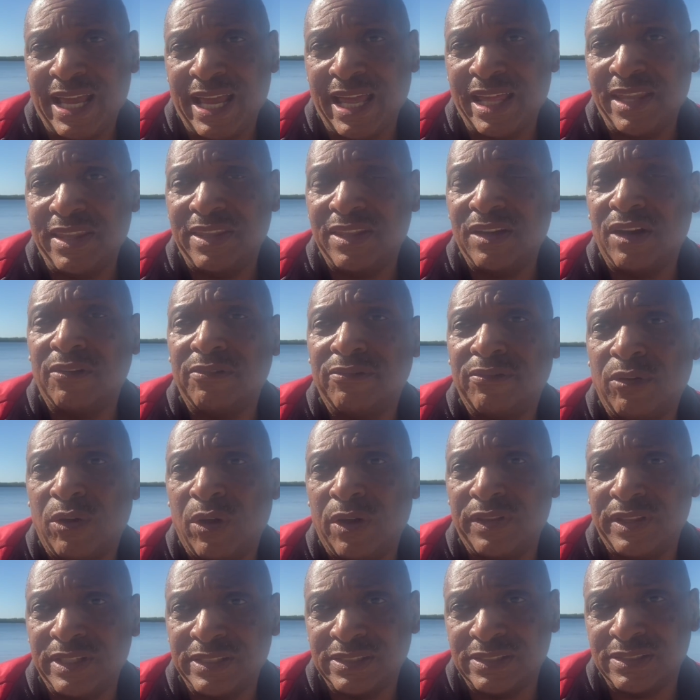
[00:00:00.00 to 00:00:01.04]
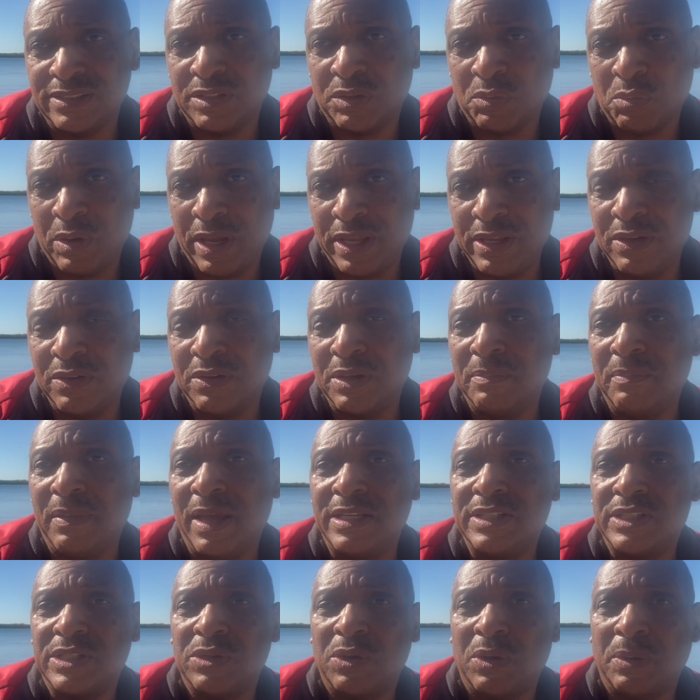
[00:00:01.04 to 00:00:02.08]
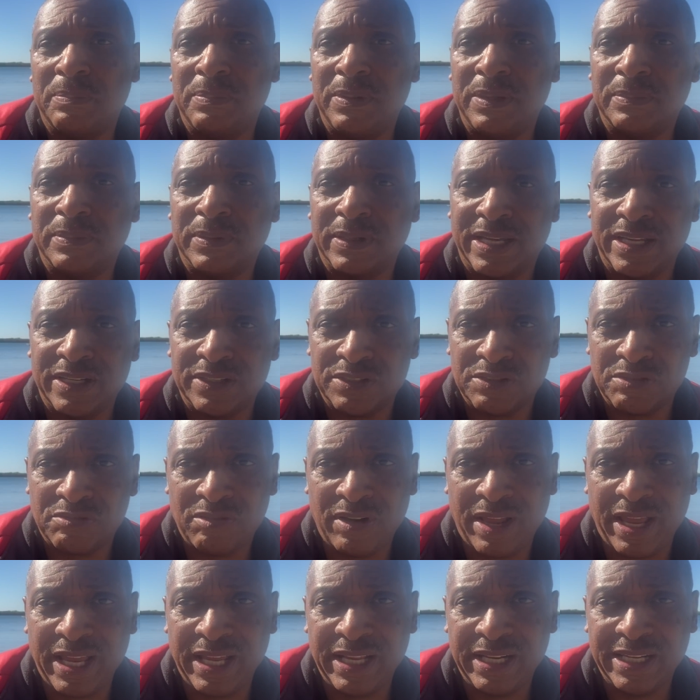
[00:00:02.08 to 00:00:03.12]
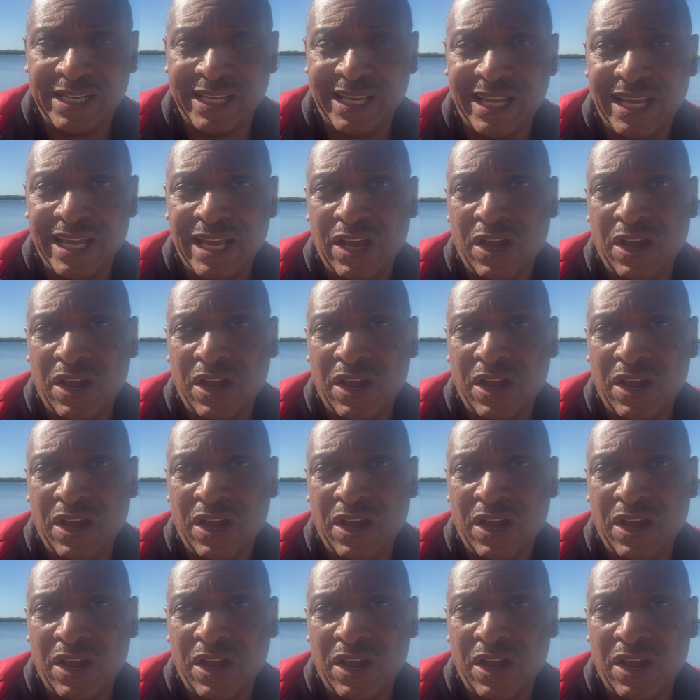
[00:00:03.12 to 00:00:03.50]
And therefore, this is the way you can make sure people get trained